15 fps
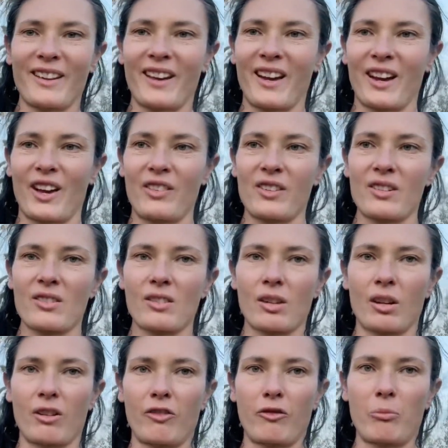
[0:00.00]
are this
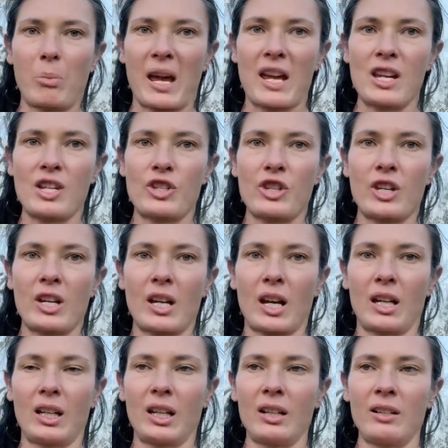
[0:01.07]
kind of beigey
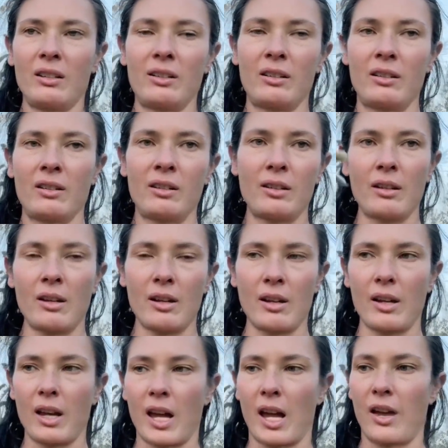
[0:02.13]
colour,
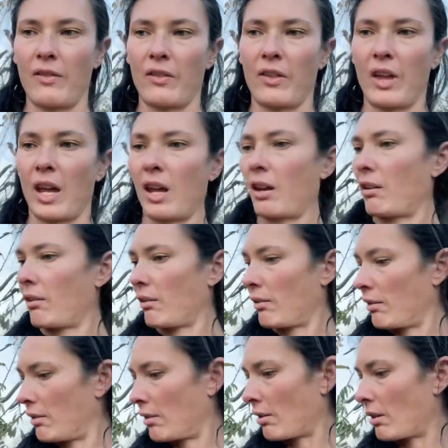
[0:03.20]
and then
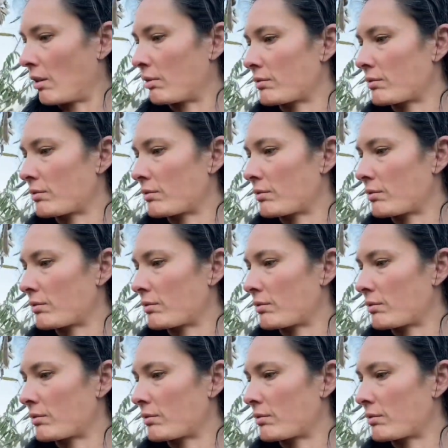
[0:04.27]
I'll